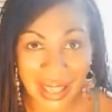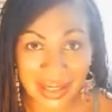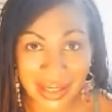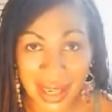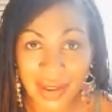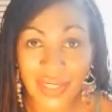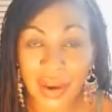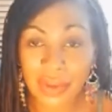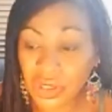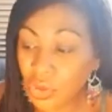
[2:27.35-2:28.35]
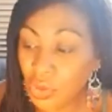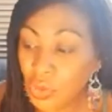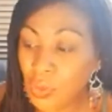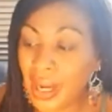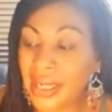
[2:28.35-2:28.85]
And there is
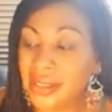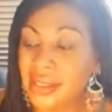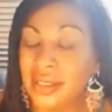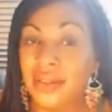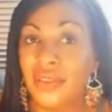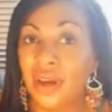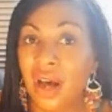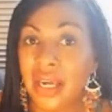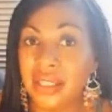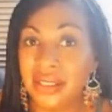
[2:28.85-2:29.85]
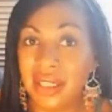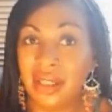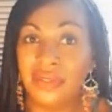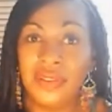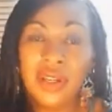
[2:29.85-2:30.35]
always the higher
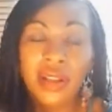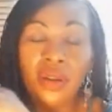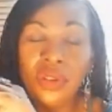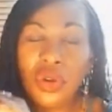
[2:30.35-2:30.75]
self.